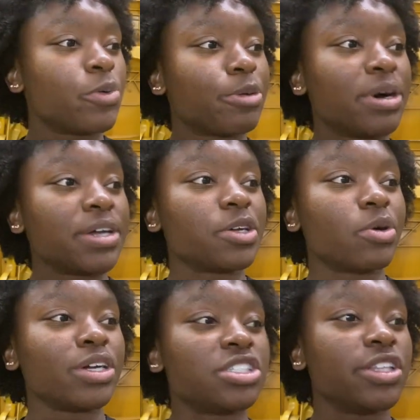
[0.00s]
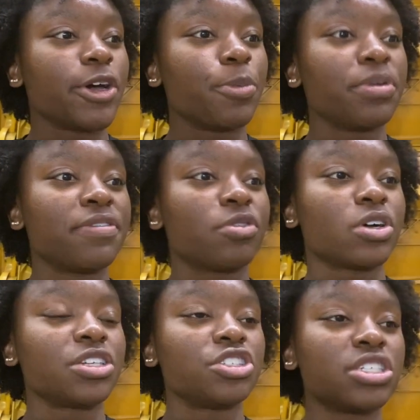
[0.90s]
we're about to watch the Open
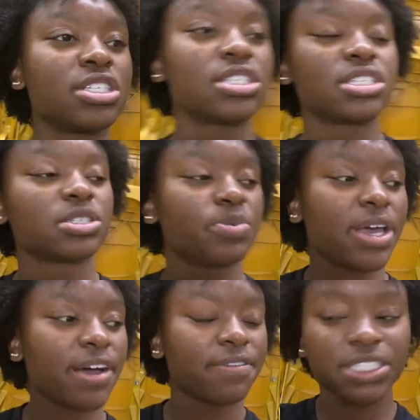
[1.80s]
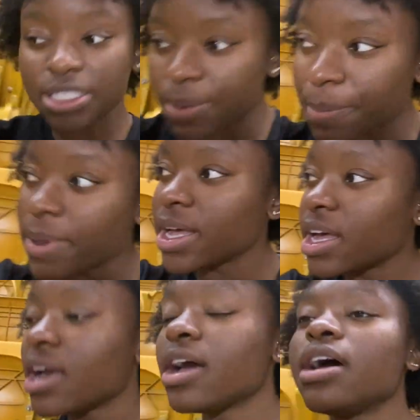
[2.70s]
400s. We have some
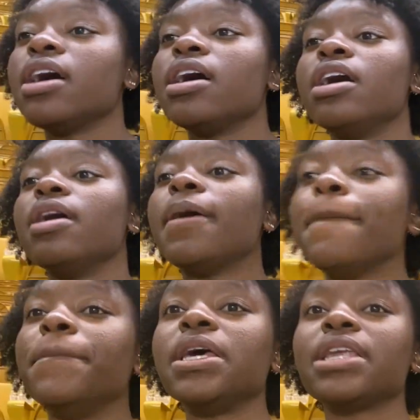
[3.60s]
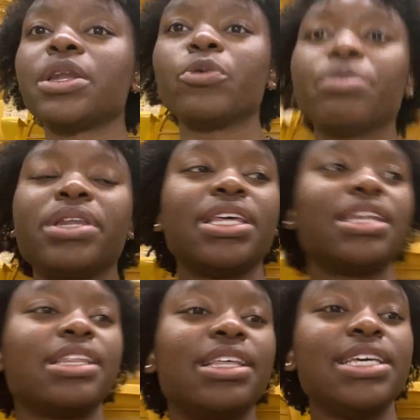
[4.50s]
men and women
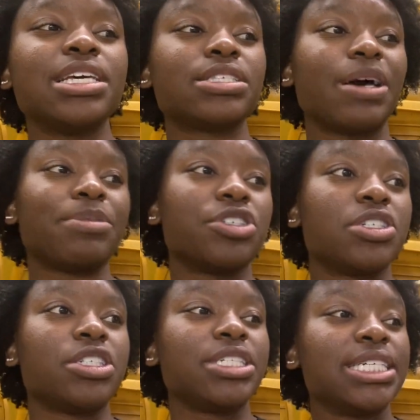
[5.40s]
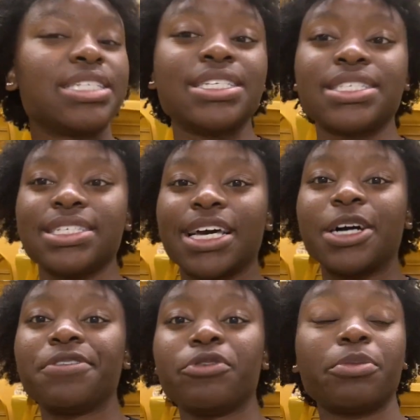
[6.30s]
in these, so I'm intrigued to see how
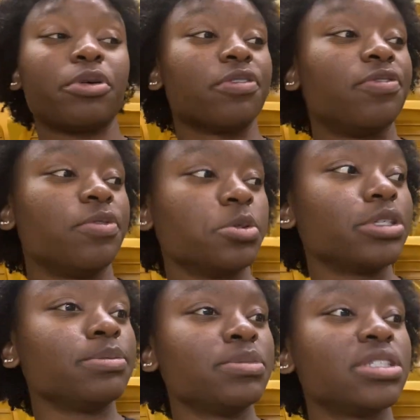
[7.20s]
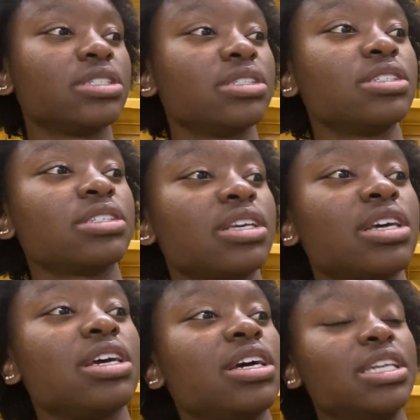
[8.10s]
everyone performs.
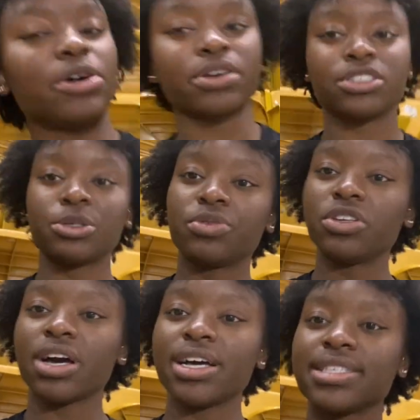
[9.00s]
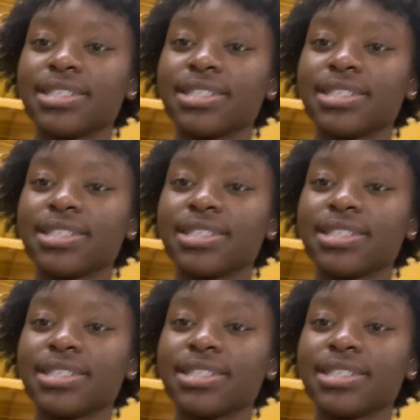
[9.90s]
I'll catch up with you guys